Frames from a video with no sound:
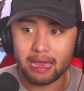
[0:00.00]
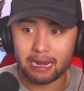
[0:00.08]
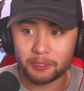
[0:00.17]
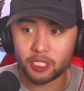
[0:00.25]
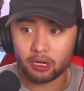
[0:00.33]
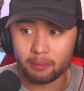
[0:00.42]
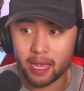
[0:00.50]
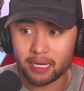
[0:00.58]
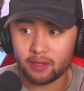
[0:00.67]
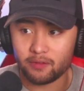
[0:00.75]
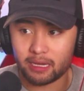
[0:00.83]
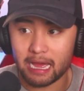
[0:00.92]
I'm sure
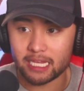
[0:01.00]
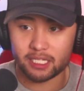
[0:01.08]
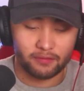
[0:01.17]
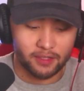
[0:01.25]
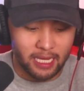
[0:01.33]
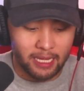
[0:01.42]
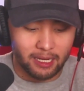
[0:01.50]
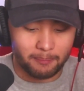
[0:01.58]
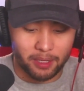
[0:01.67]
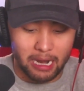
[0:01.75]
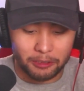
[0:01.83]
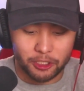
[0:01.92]
many of you guys have seen it,
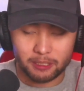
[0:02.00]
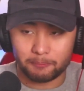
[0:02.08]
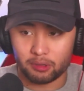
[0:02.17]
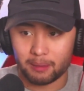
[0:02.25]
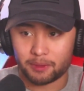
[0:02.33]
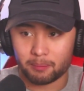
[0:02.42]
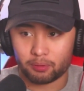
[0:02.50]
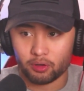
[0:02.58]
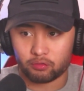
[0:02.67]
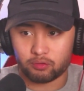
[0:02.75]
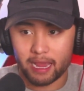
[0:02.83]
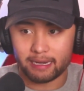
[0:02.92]
but I'll just pull up the
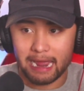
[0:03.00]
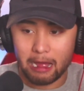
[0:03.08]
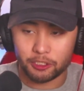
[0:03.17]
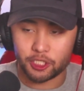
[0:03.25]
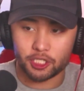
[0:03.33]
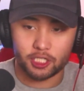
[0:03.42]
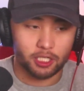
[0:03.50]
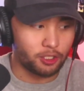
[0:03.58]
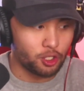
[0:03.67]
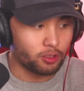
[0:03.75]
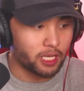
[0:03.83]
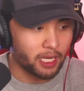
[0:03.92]
proof right now just so
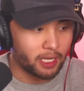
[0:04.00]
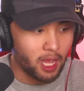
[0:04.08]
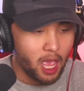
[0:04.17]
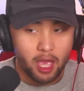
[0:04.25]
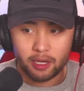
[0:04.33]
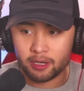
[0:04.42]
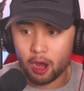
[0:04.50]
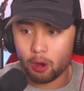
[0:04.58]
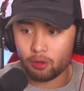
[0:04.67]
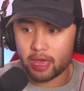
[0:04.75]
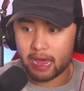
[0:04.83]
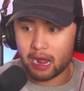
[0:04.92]
you can know
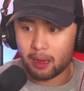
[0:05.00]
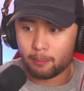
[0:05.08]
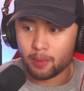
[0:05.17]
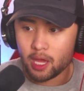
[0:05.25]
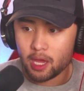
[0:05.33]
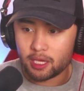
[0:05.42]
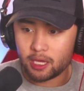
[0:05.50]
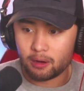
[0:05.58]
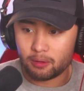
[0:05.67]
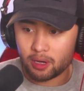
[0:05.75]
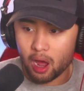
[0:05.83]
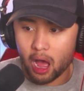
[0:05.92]
that I'm, you know,
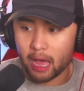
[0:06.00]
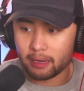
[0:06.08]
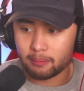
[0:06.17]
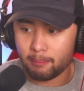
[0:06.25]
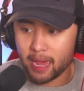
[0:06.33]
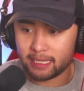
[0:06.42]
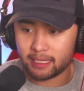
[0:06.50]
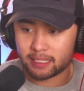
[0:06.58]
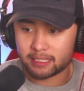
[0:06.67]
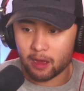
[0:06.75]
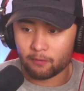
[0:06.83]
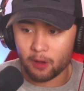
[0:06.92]
not making
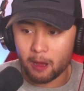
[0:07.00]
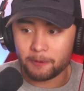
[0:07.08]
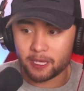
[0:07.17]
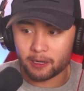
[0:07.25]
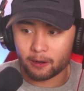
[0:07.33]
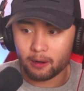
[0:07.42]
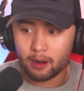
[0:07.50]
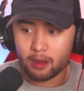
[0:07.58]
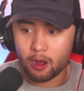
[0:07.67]
stuff up here.